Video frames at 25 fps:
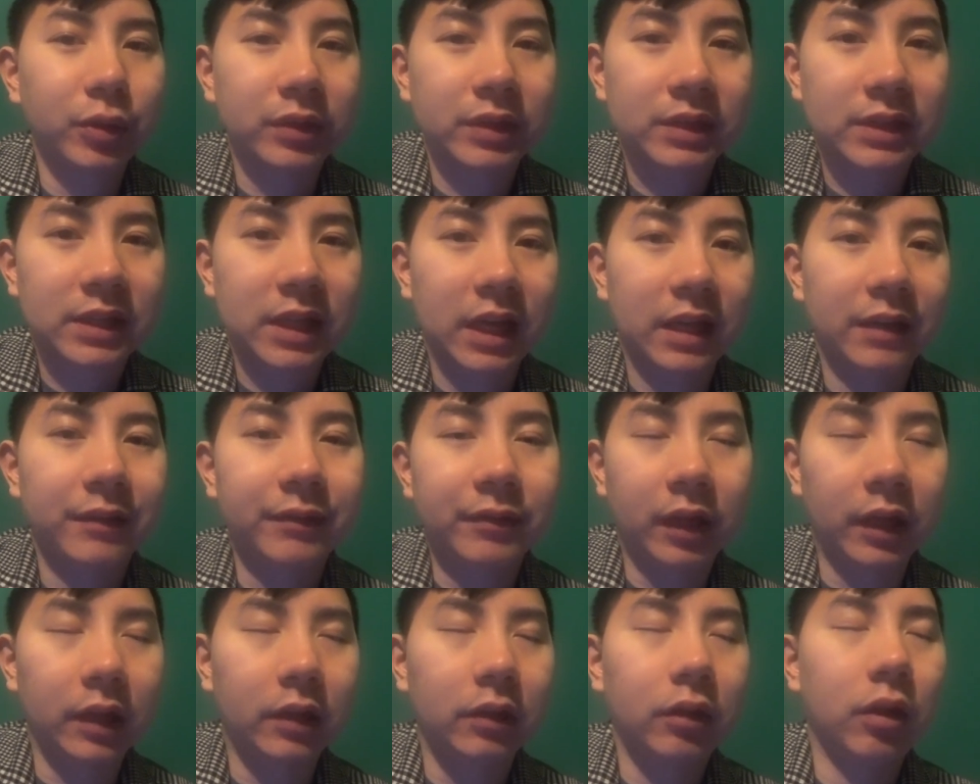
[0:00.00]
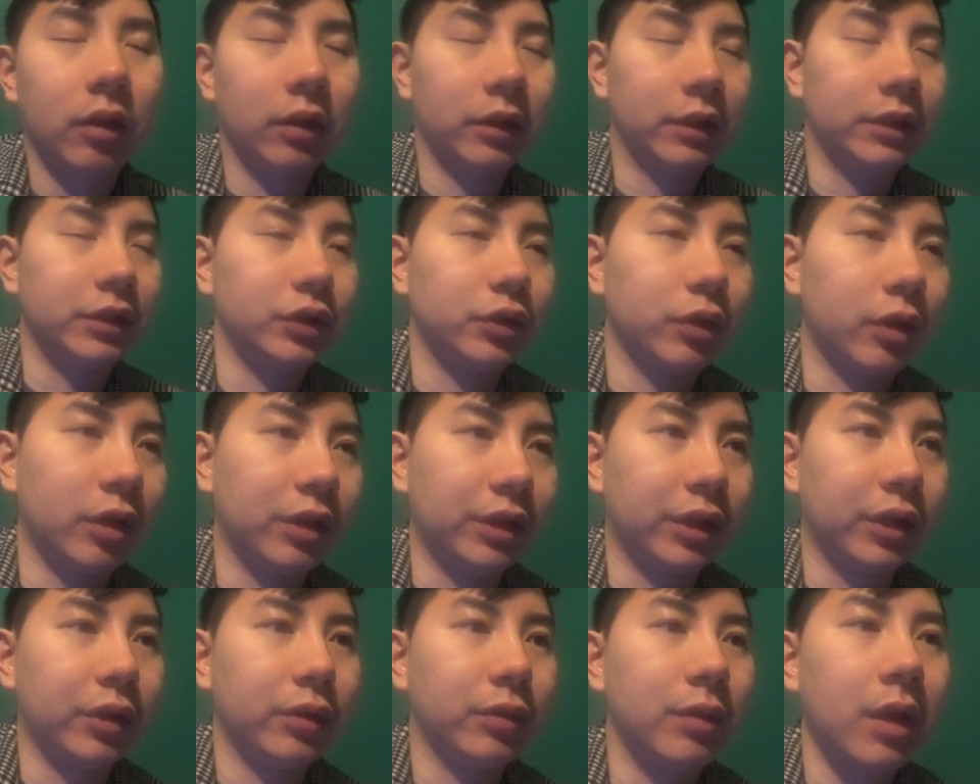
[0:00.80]
It's kind of like long and drawn
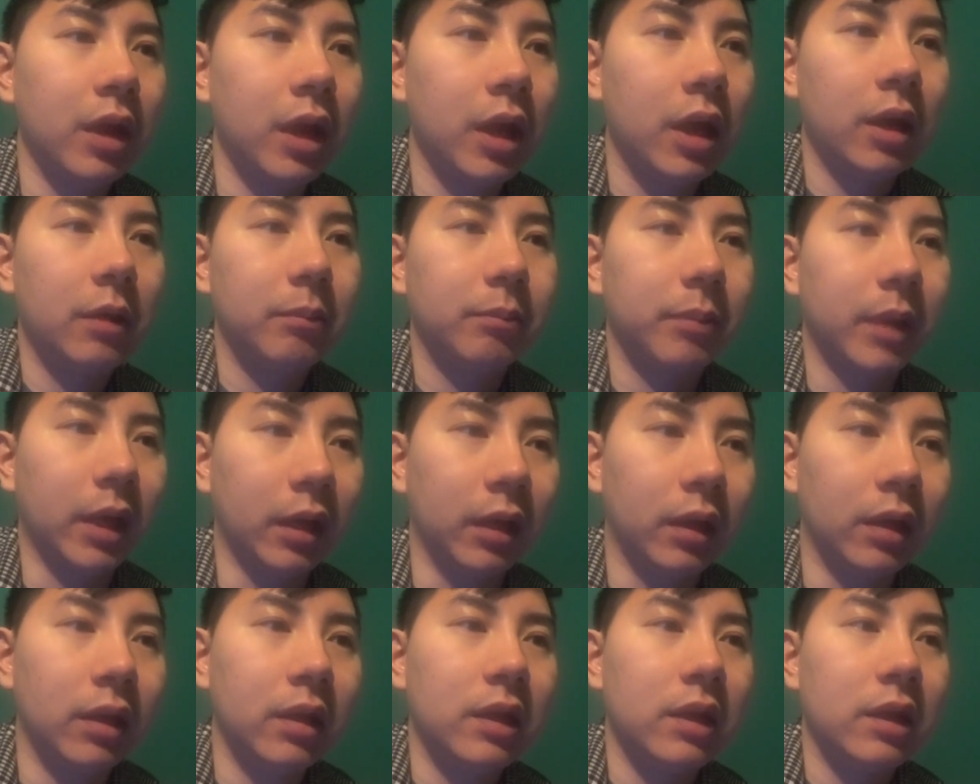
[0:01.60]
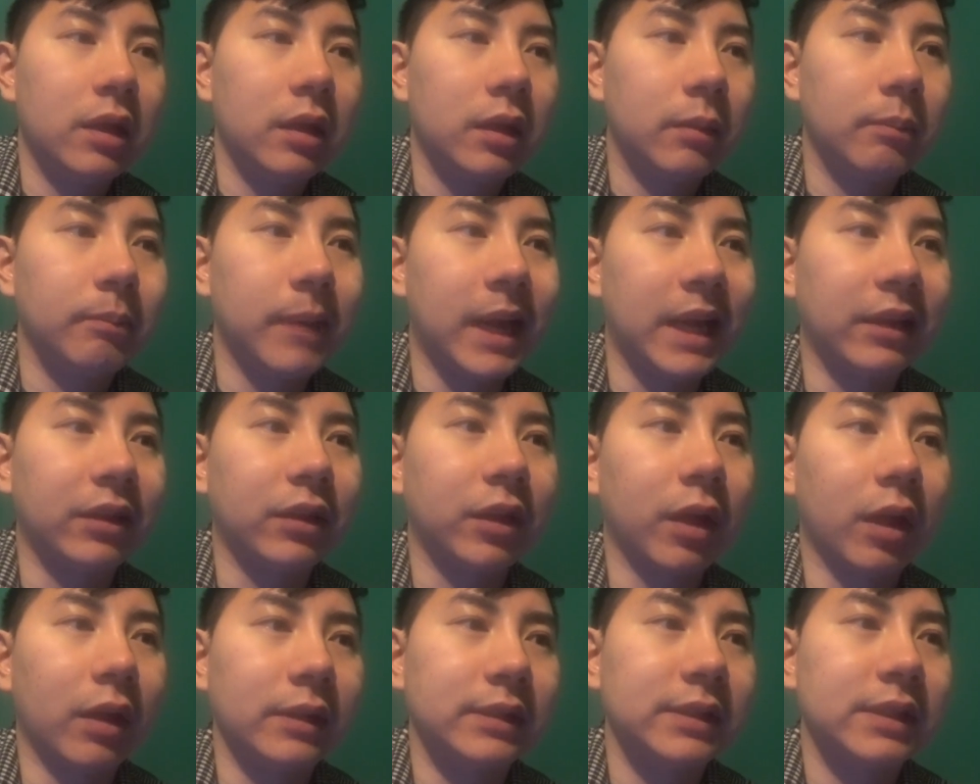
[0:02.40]
out, but my
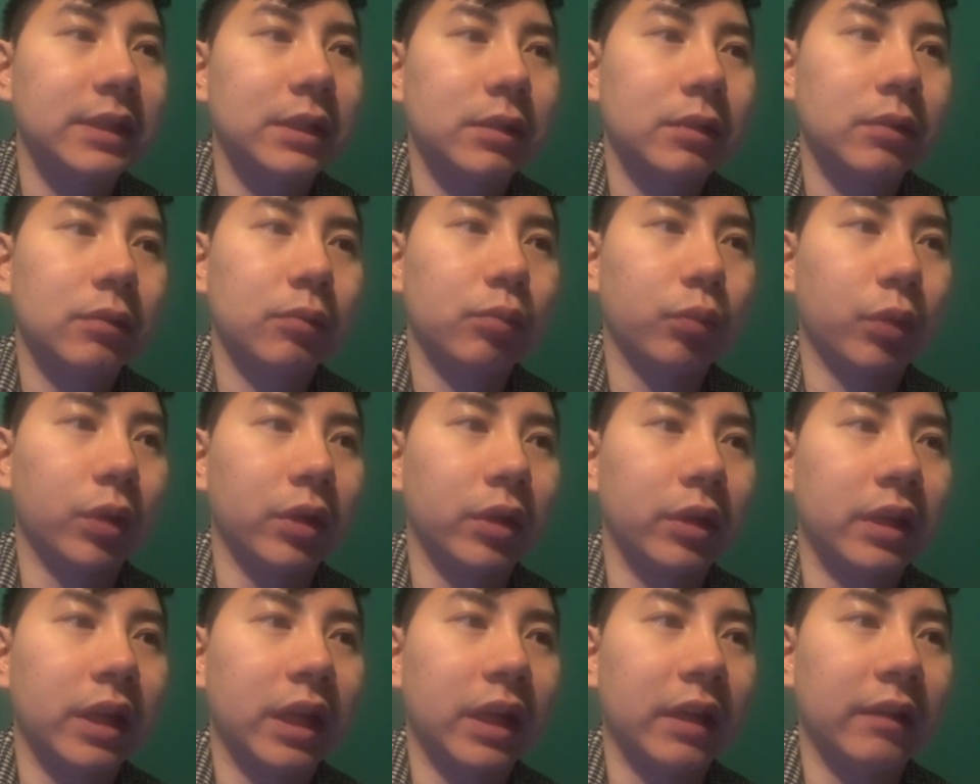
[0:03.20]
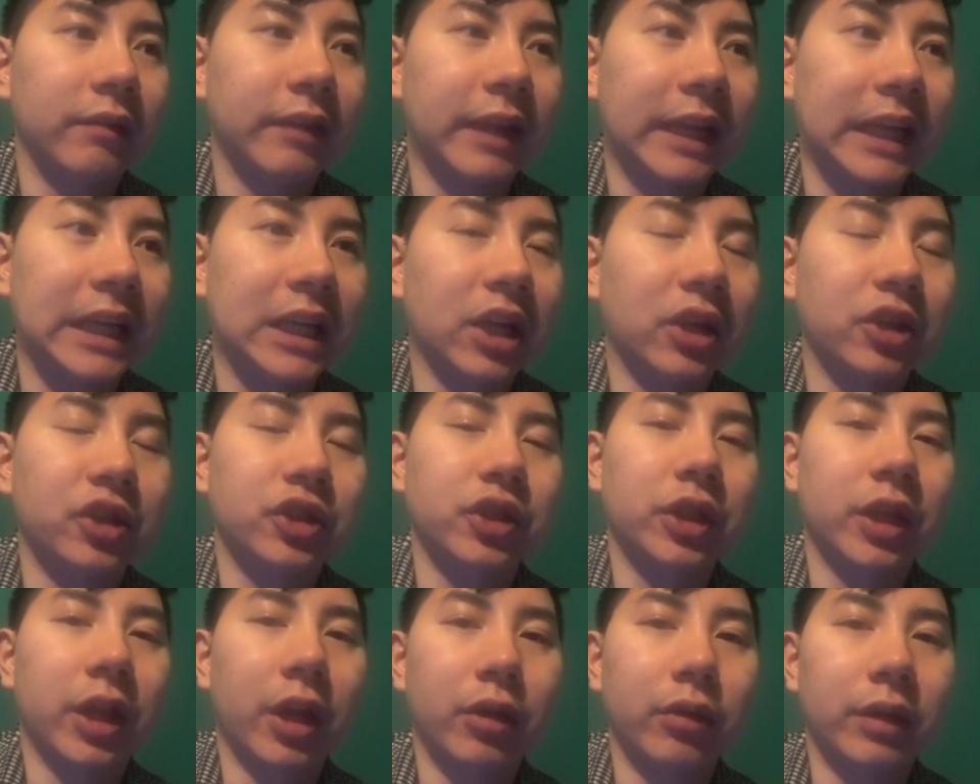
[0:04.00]
thoughts were kind of like
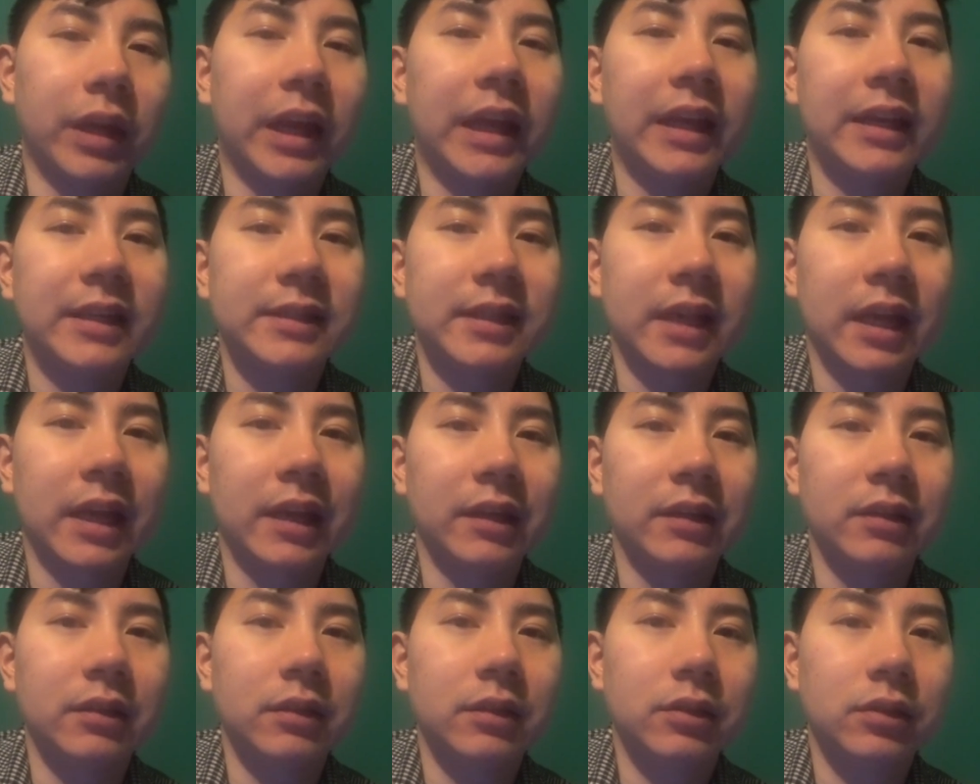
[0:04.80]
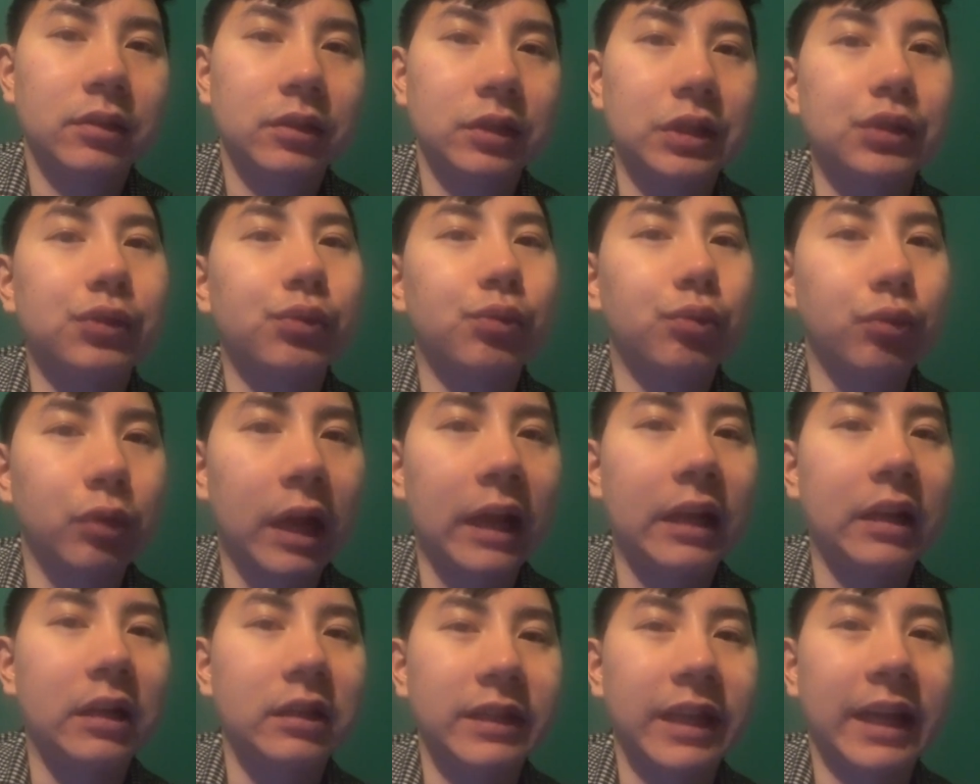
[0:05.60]
gushing out as I just
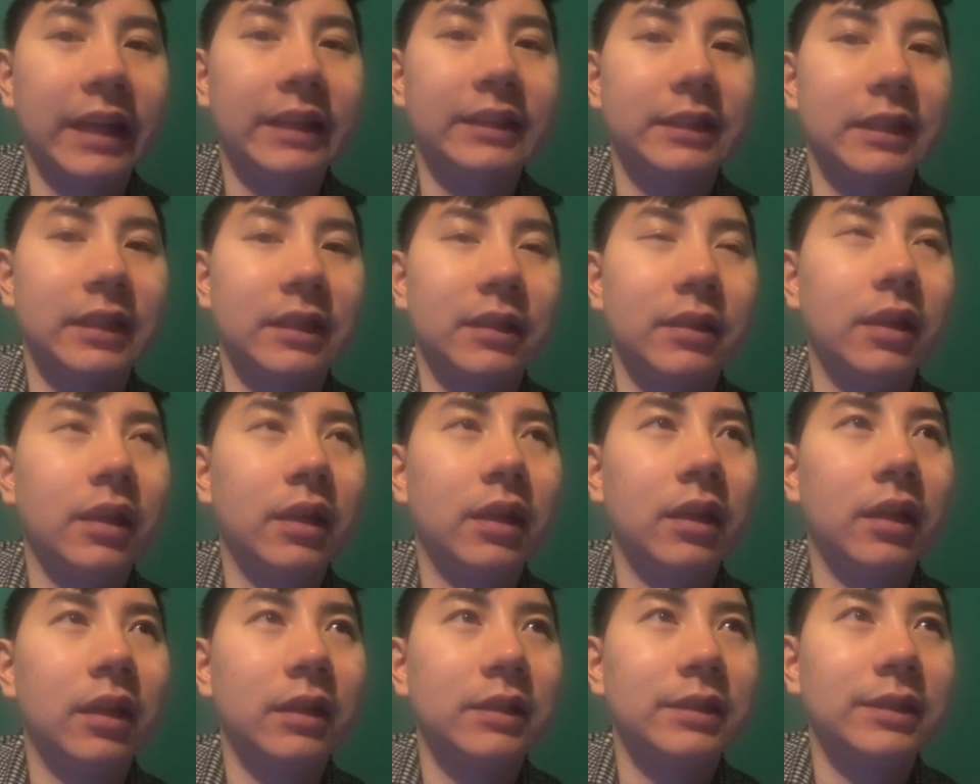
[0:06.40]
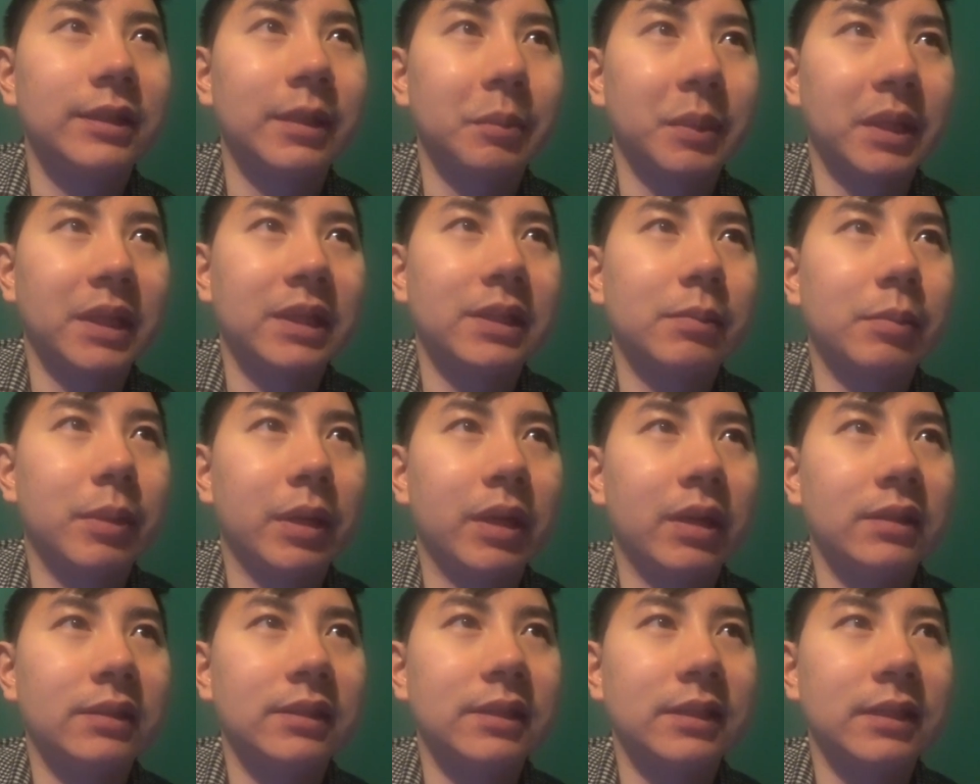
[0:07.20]
recollected some
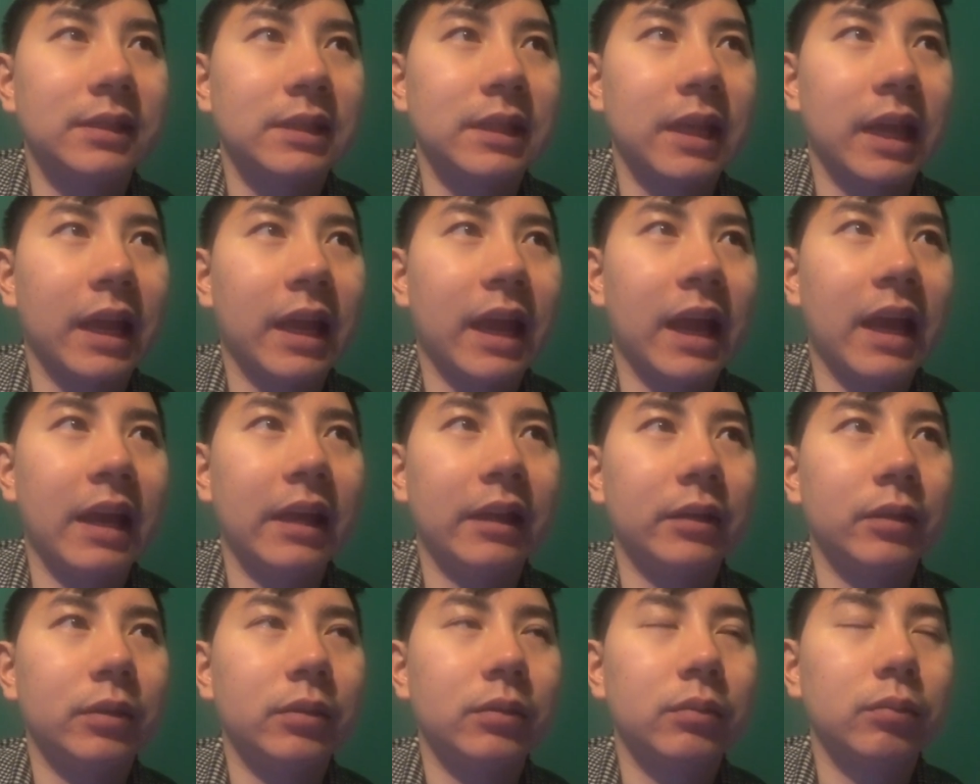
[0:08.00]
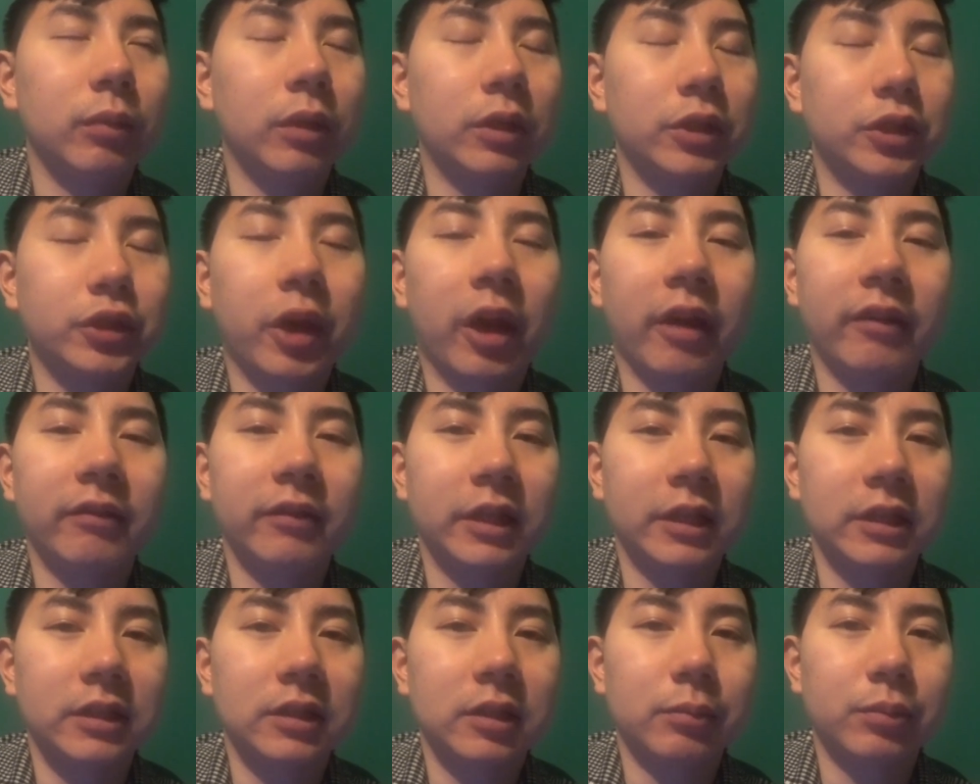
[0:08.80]
experiences I had while
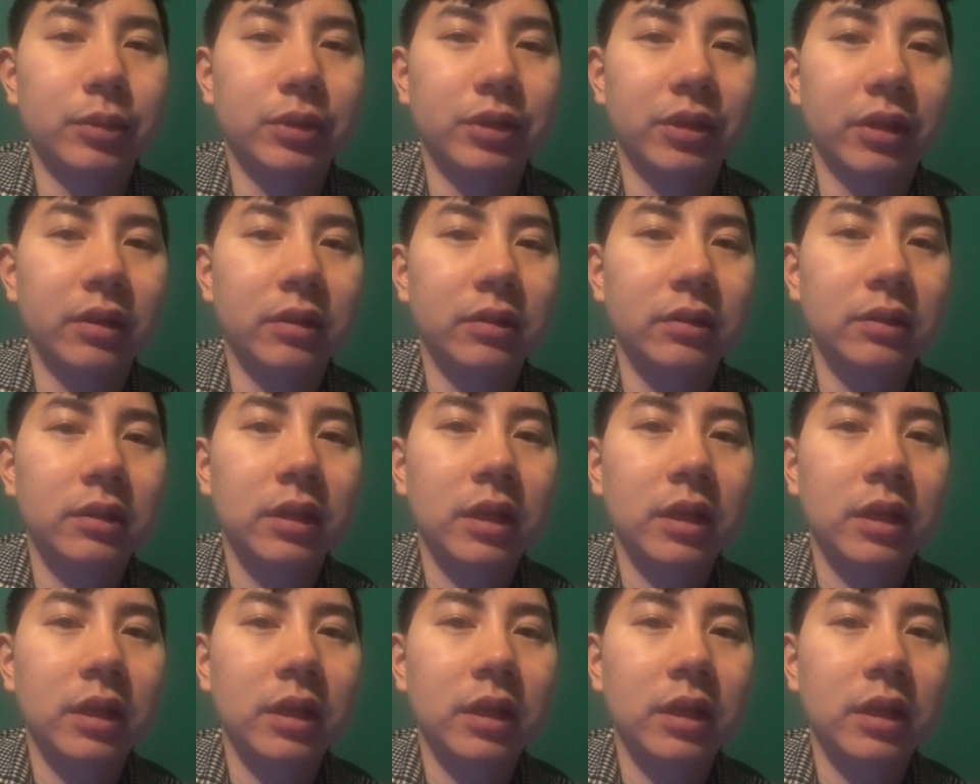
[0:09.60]
traveling to Brazil.